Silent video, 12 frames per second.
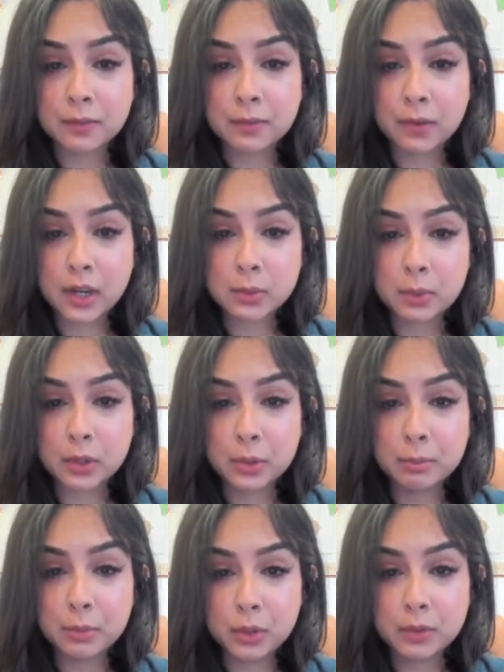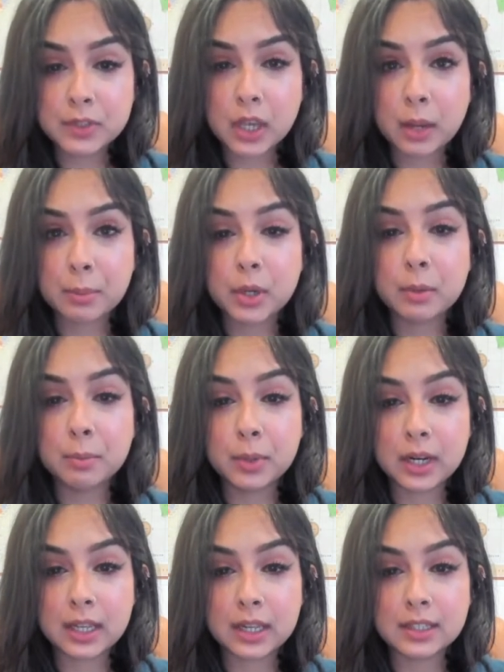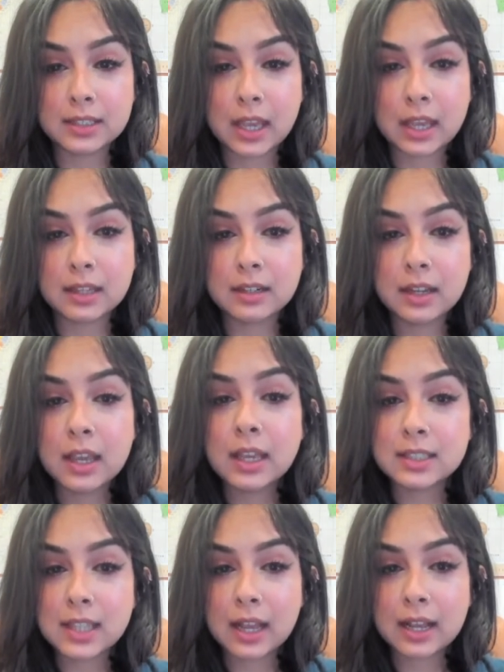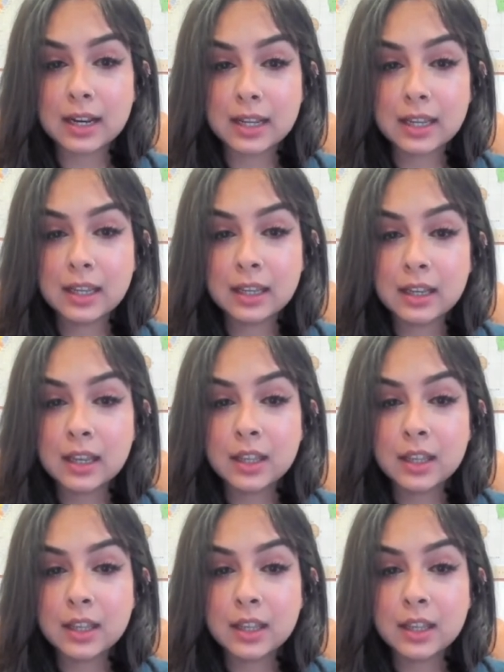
The first one who moves, I put a bullet in his head. Is that clear?